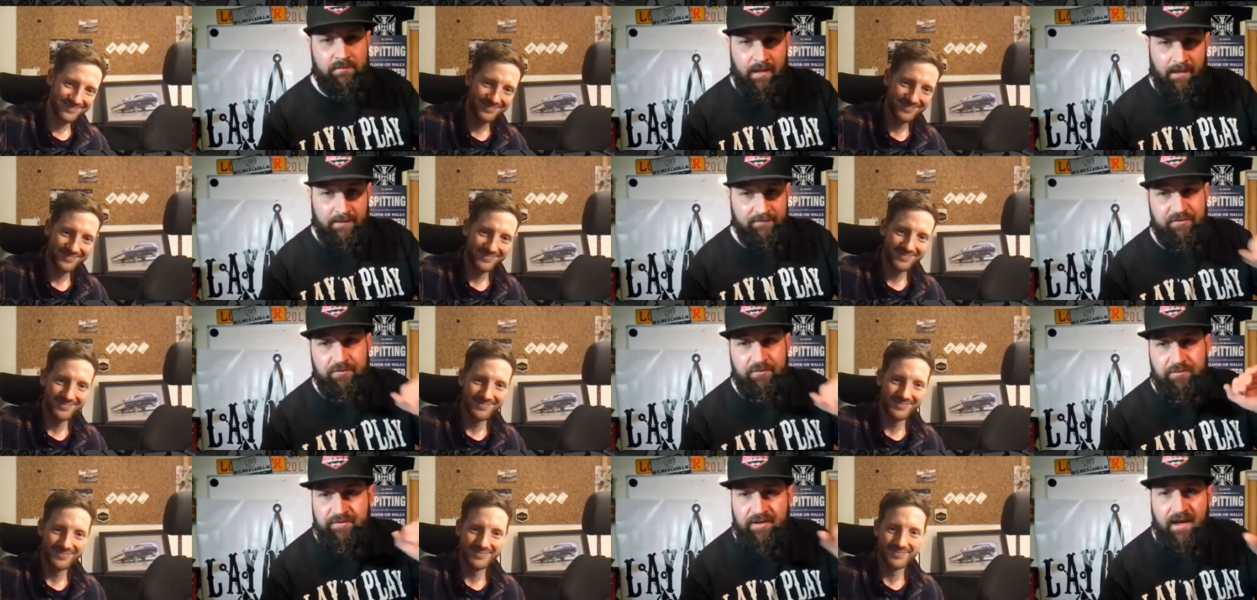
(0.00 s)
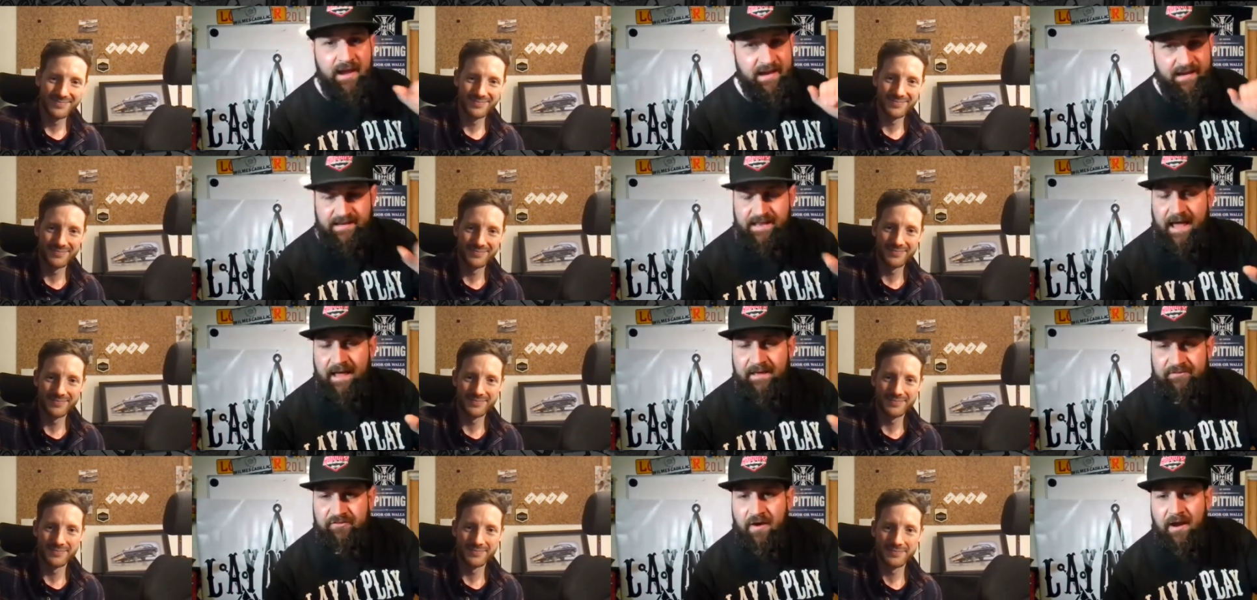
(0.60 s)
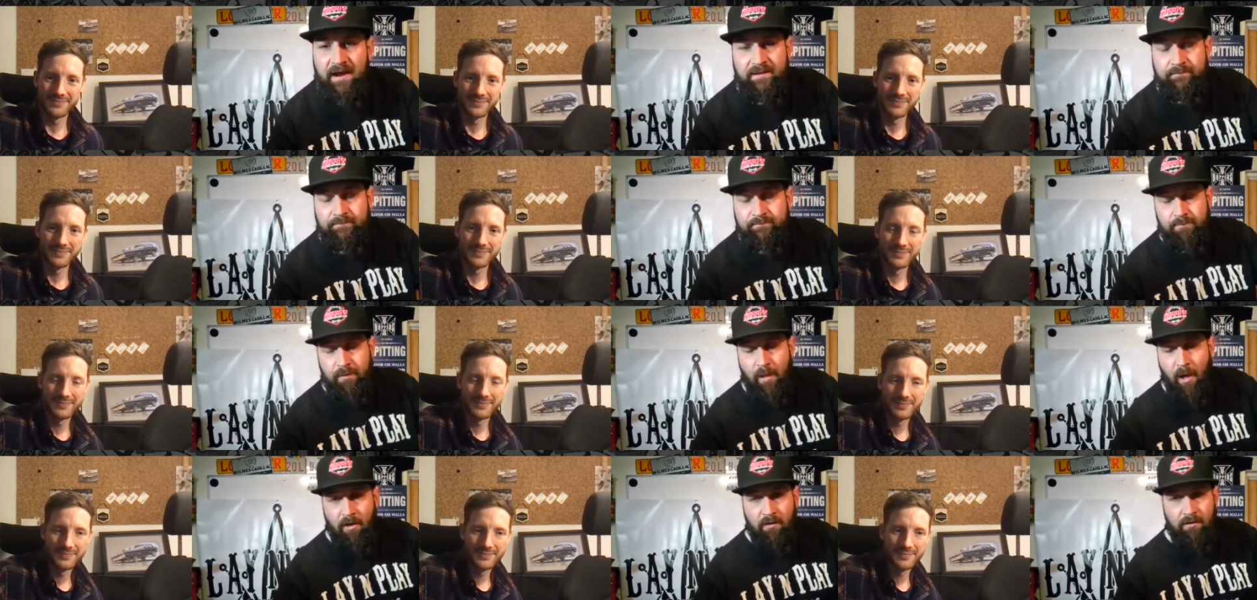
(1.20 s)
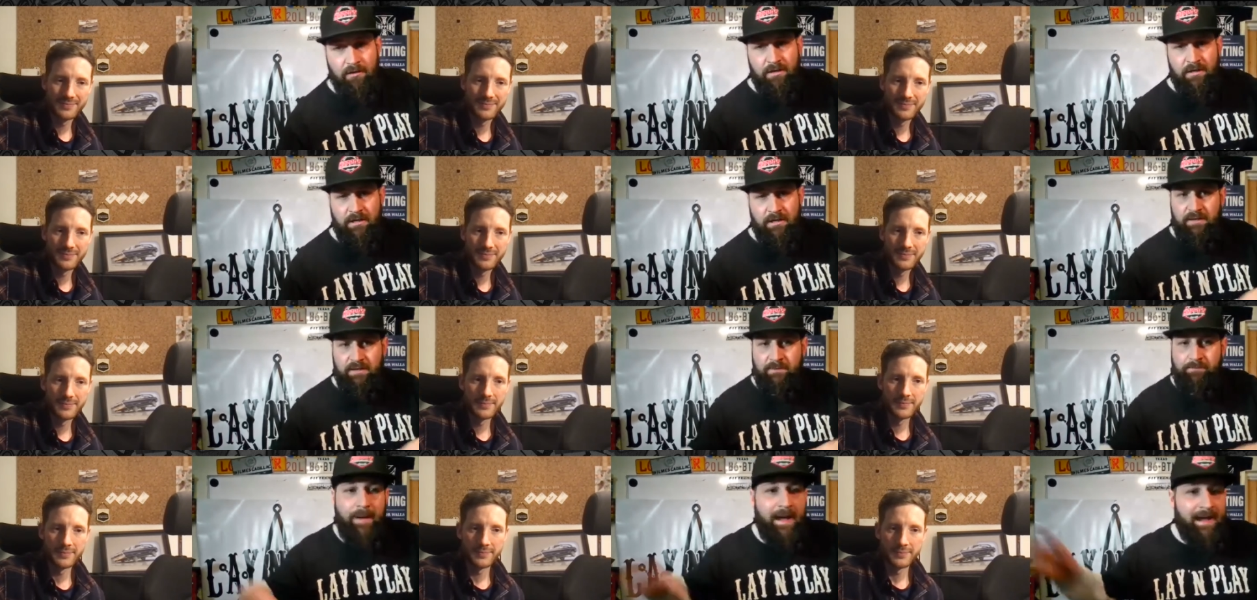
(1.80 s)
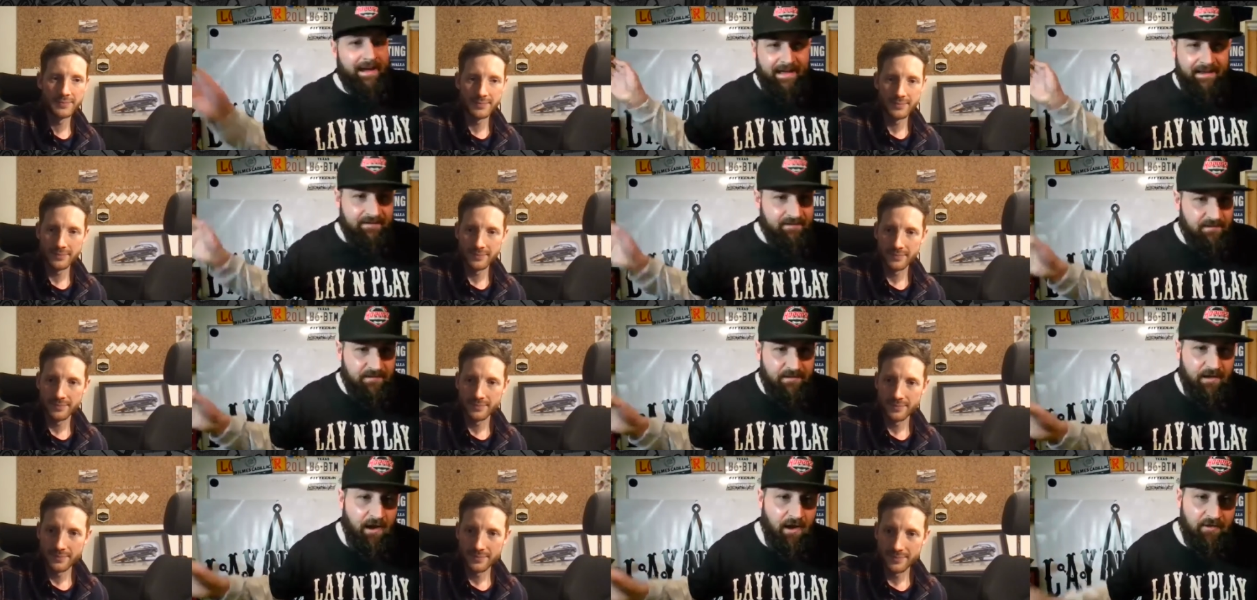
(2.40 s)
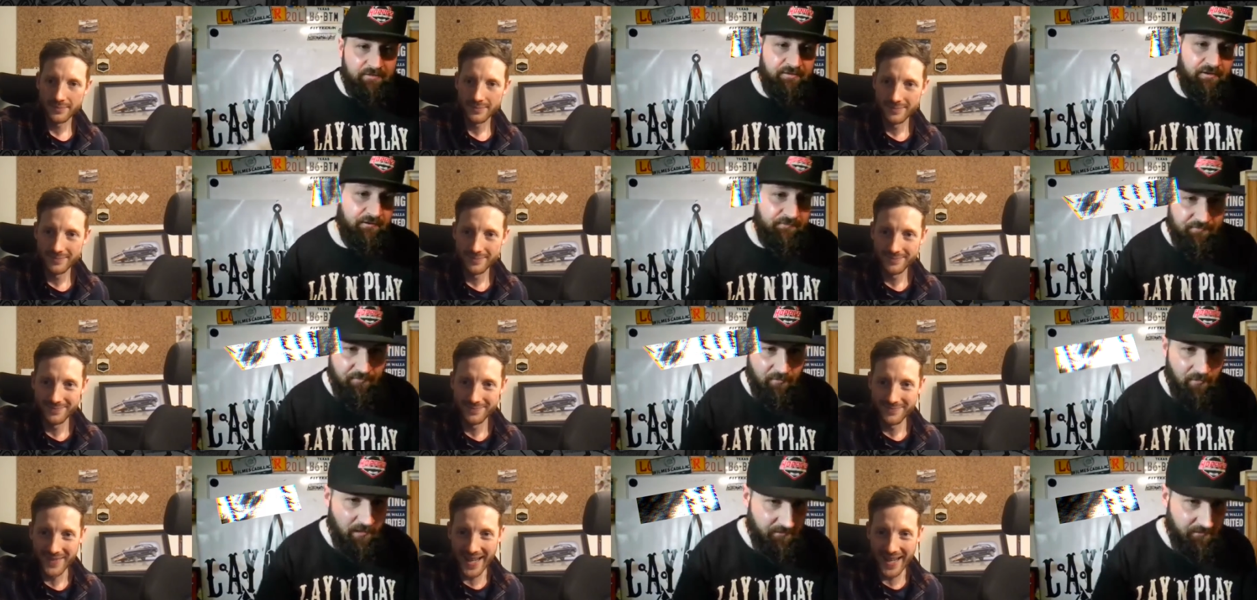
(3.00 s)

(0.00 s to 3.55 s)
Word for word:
Speaker 1: hit that scrape block, the back end of the car is going to fall